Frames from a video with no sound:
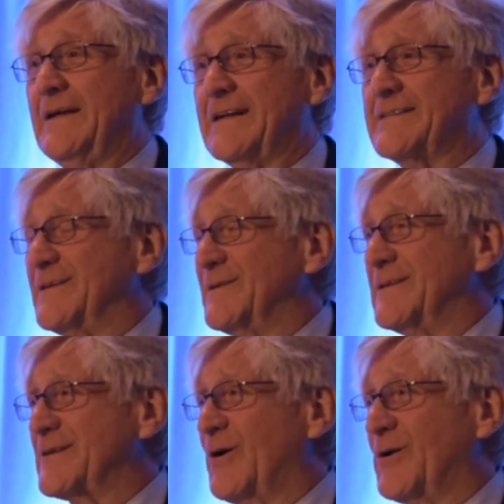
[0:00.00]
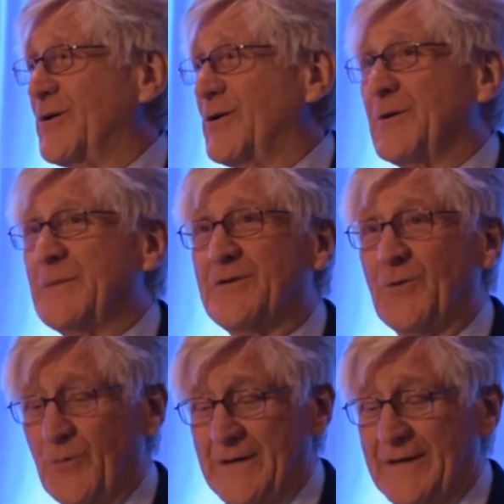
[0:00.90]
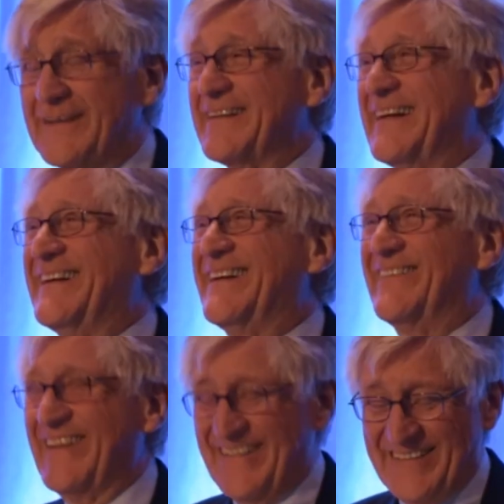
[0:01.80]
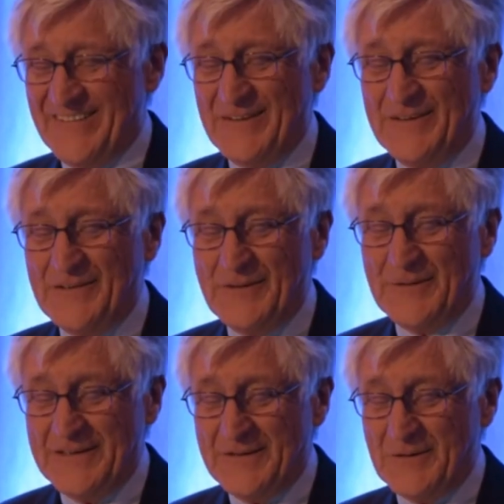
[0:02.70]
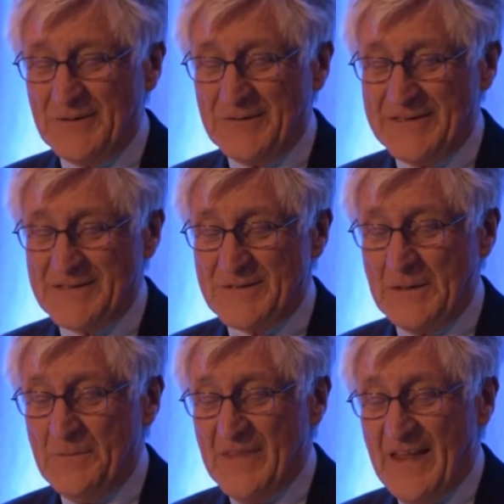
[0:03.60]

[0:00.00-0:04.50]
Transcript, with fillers: that's, a, that's a hard argument to win when, you're, when you're in the nuclear industry.